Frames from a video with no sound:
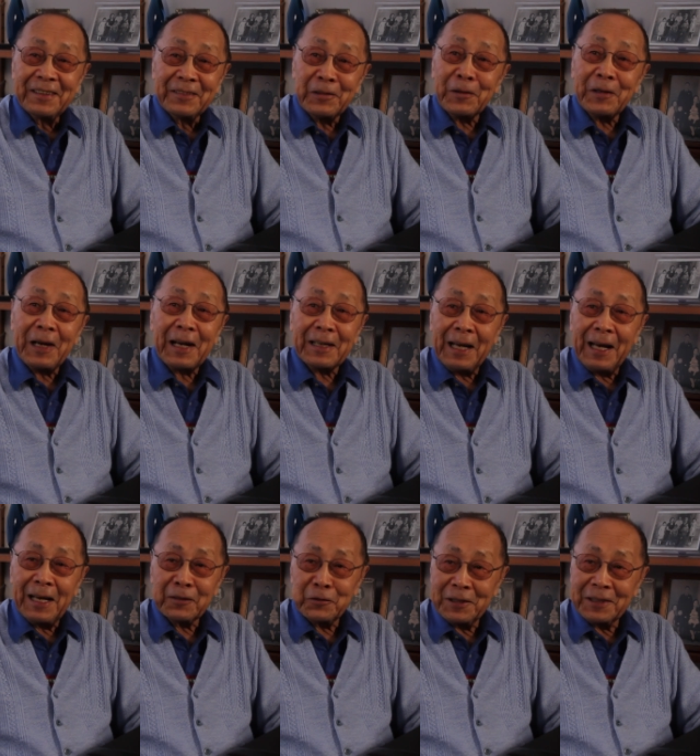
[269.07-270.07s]
They're
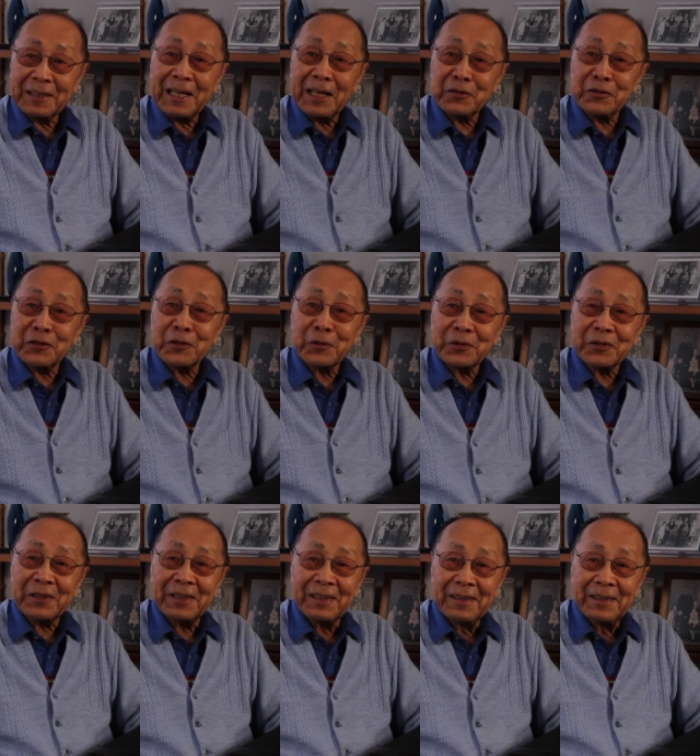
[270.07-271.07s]
actually
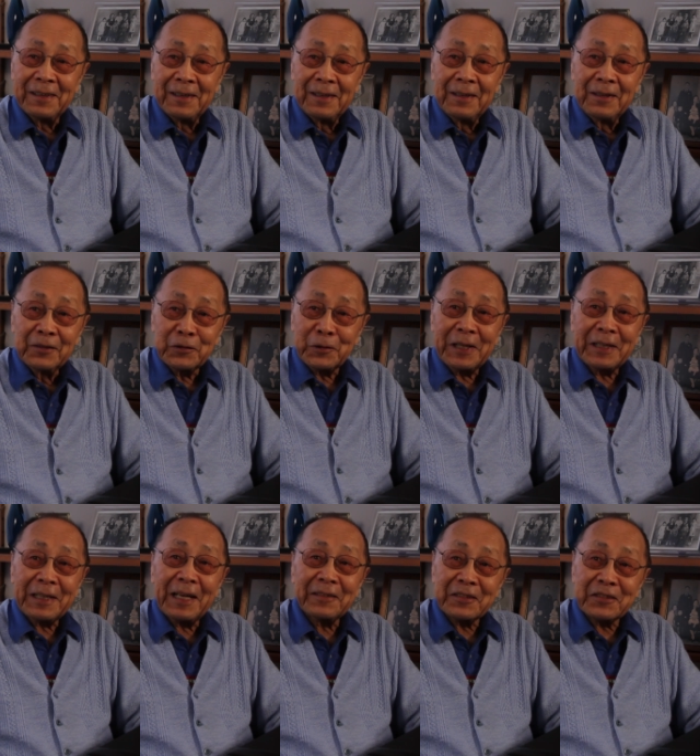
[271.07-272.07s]
cashiers. So they
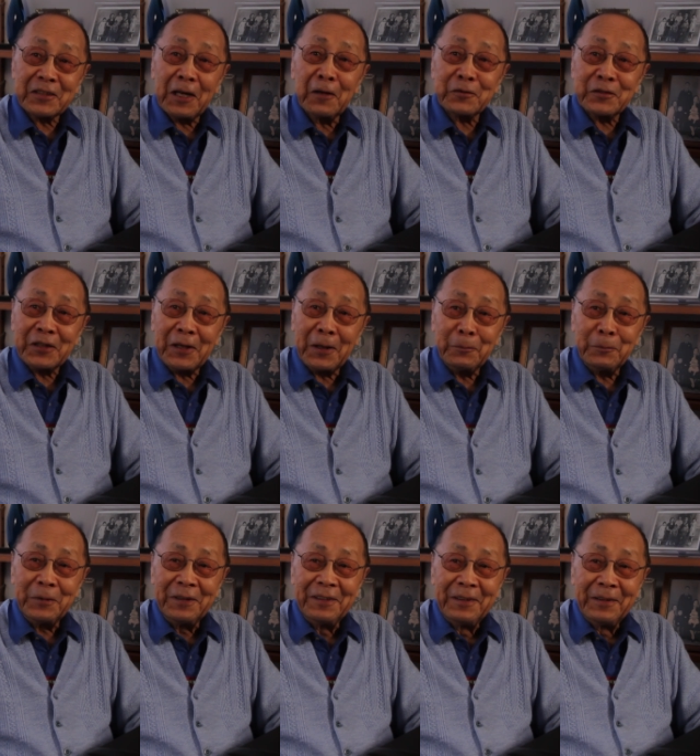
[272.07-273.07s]
had the soft job,
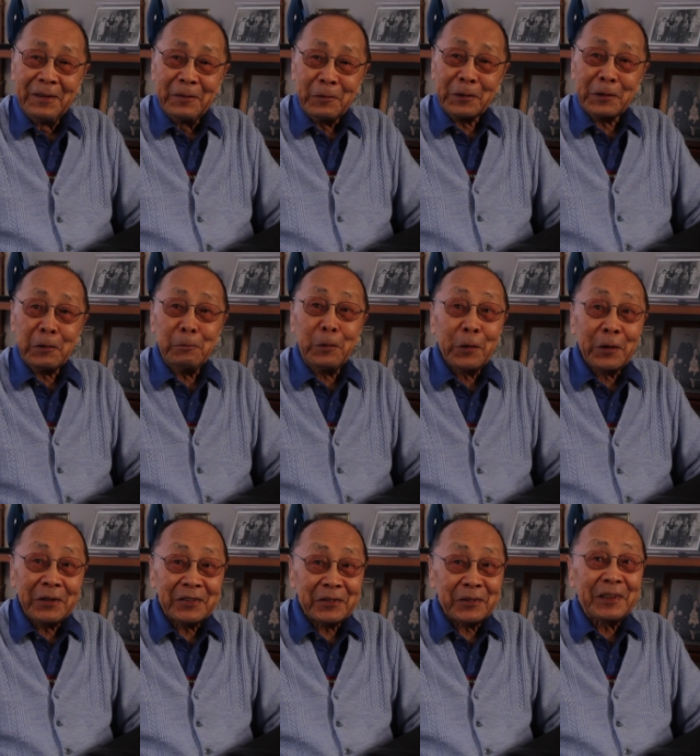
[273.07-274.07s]
while the
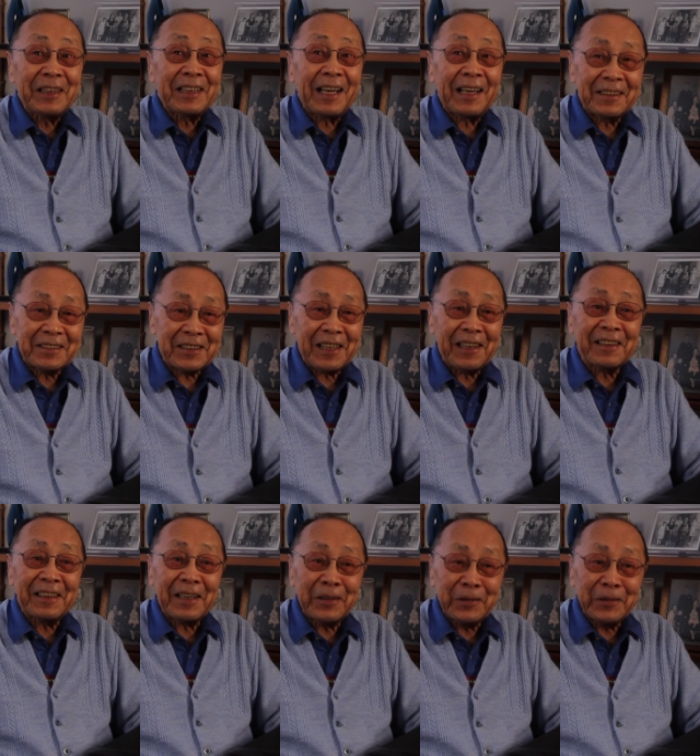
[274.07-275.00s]
boys really had to slug it